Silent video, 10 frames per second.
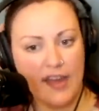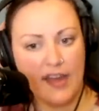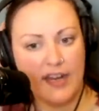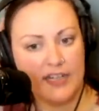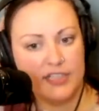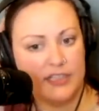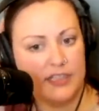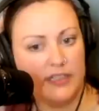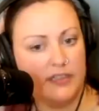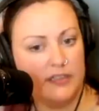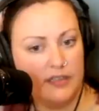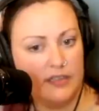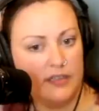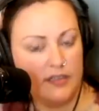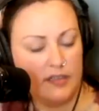that actually is in that
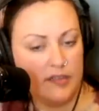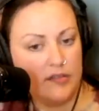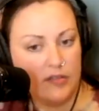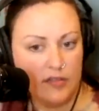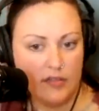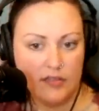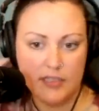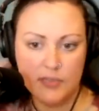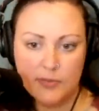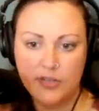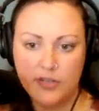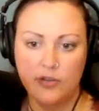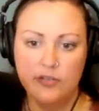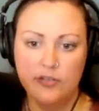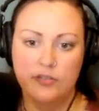area currently that's pretty
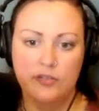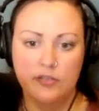cool